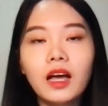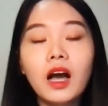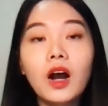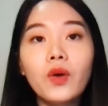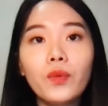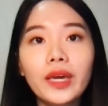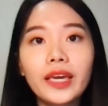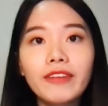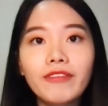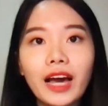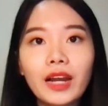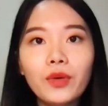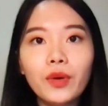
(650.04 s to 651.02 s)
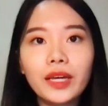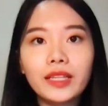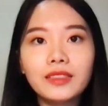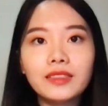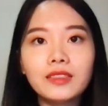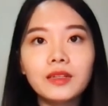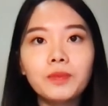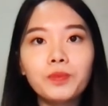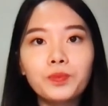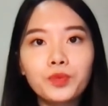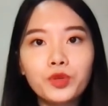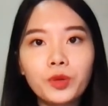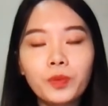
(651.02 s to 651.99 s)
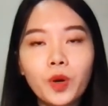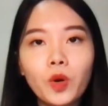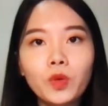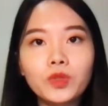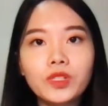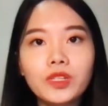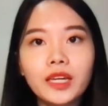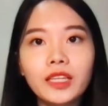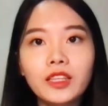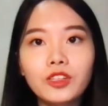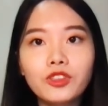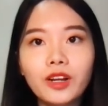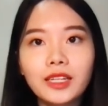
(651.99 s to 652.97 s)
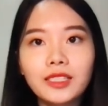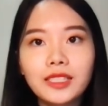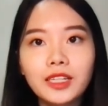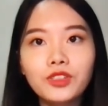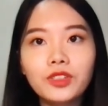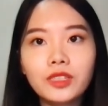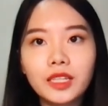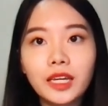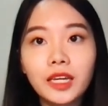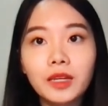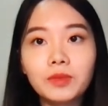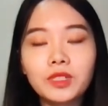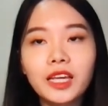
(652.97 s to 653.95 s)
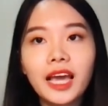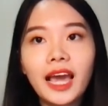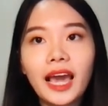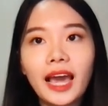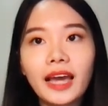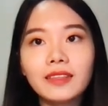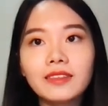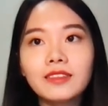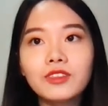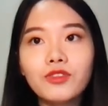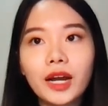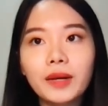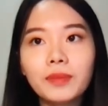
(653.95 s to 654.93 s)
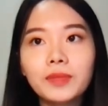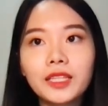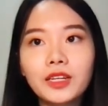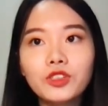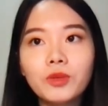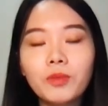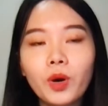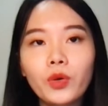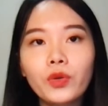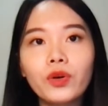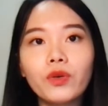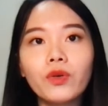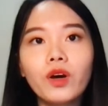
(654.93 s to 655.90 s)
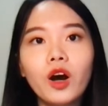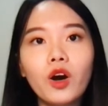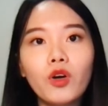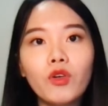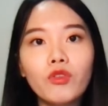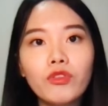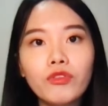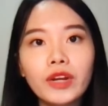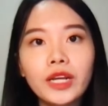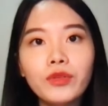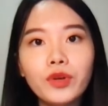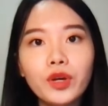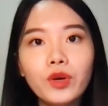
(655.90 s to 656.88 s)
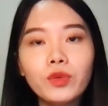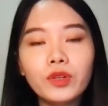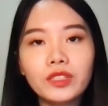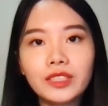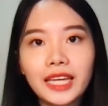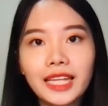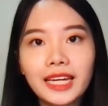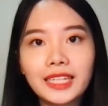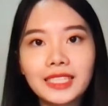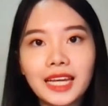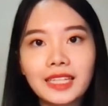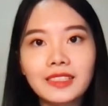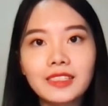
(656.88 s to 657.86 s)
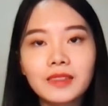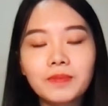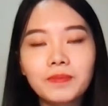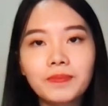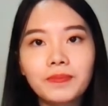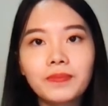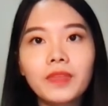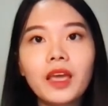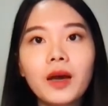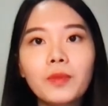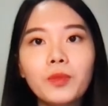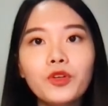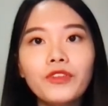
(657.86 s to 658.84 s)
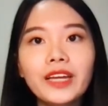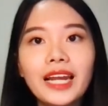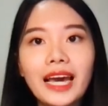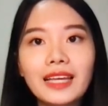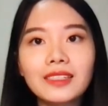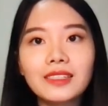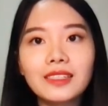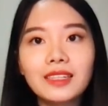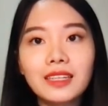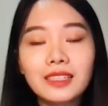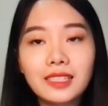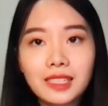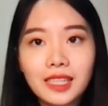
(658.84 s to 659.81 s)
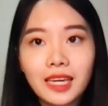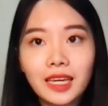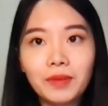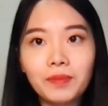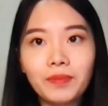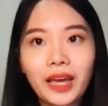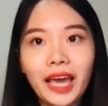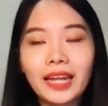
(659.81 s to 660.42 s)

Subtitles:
We evaluate the proposed initialization schemes and the recommendation model on 3 real-world datasets: movie lens, Steam, and